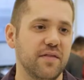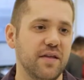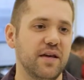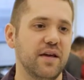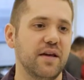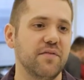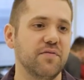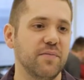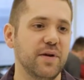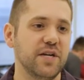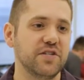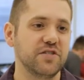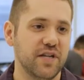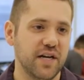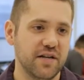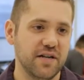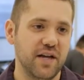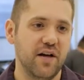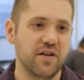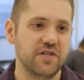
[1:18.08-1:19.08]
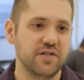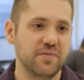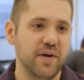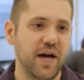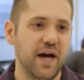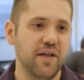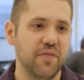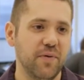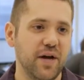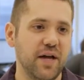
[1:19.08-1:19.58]
the information technology
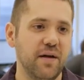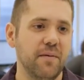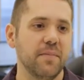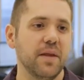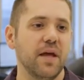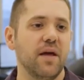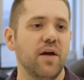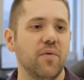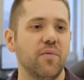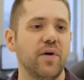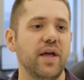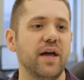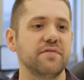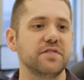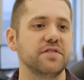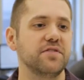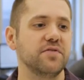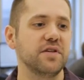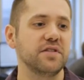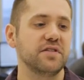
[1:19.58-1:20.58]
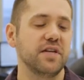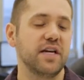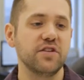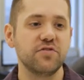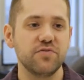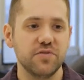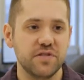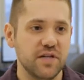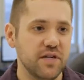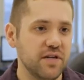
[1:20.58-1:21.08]
pathway. We have students
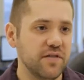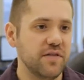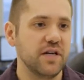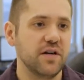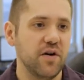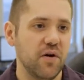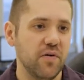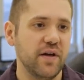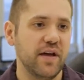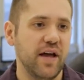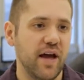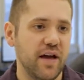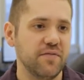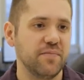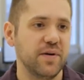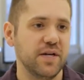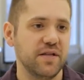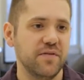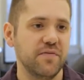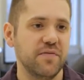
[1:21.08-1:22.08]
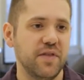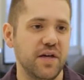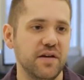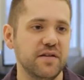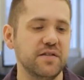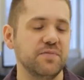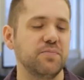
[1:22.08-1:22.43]
interested in the coding aspect of things,